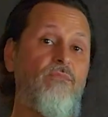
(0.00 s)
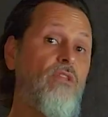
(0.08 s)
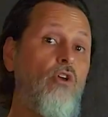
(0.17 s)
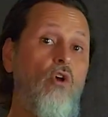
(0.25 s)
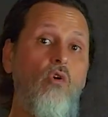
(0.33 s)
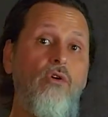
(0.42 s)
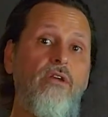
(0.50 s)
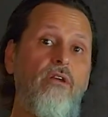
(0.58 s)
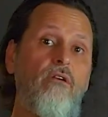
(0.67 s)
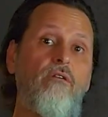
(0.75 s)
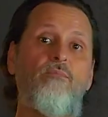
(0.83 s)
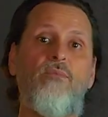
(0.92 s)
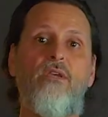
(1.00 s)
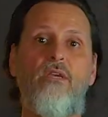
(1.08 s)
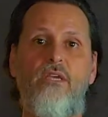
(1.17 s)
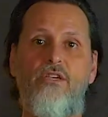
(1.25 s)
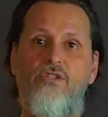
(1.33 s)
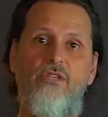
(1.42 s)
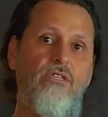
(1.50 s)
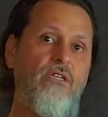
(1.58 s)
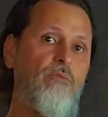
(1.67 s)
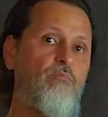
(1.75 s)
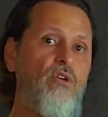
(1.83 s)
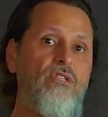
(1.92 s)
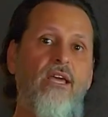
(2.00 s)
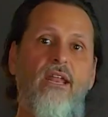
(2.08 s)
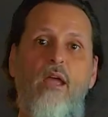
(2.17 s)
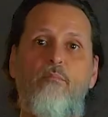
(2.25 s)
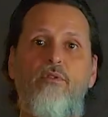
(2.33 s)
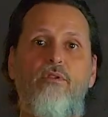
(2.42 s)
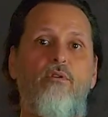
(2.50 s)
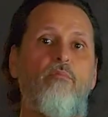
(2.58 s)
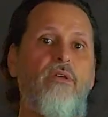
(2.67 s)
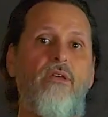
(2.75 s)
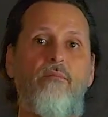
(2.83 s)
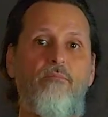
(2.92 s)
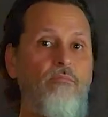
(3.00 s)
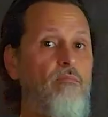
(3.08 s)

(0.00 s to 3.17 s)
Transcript: And the goal here is just to push that amp a little bit,